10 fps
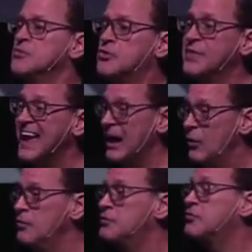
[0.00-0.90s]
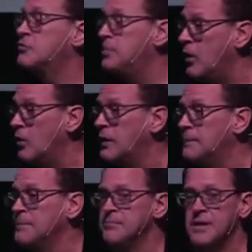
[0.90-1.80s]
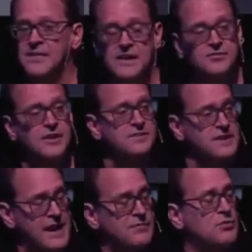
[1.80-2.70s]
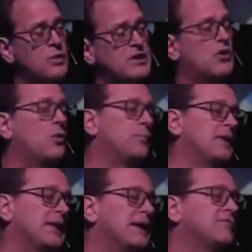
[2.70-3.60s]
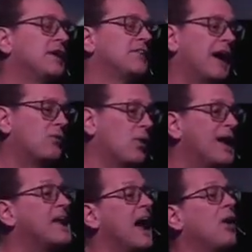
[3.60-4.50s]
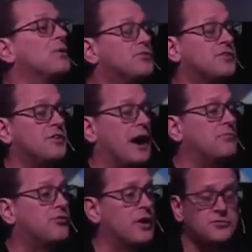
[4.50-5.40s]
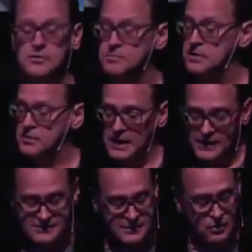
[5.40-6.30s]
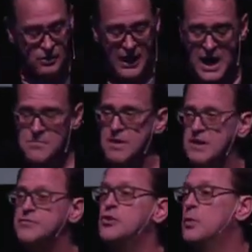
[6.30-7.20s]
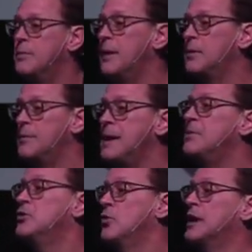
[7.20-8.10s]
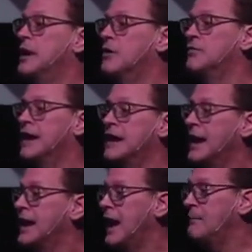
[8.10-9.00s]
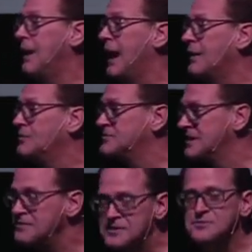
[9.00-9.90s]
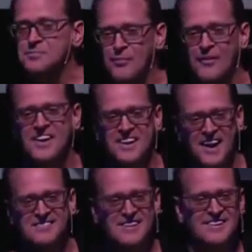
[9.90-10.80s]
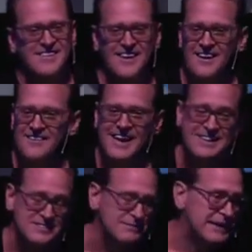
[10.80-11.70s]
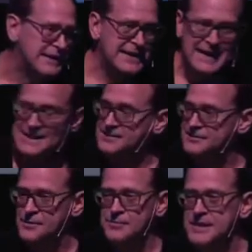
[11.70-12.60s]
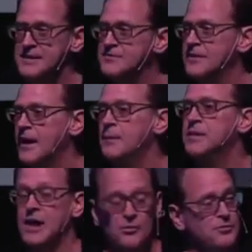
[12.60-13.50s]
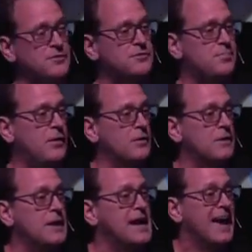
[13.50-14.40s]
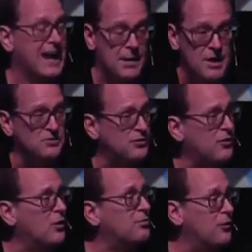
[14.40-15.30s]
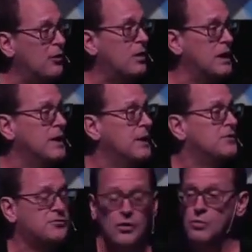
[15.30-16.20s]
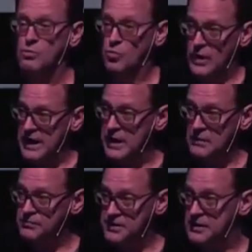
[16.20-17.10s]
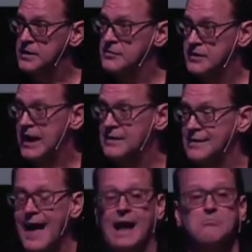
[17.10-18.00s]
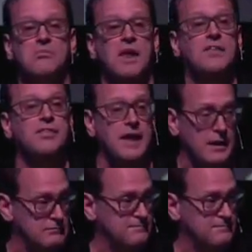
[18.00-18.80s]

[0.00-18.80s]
So the elders spoke, and they said, David, we don't believe that right now is the time for us to build. And I said, okay. And if you remember, maybe you were here then, I came back, I was a little disappointed, and I said to the congregation, I just don't think it's time. The elders have spoken, and I'm under their authority. So we did exactly that. Nothing.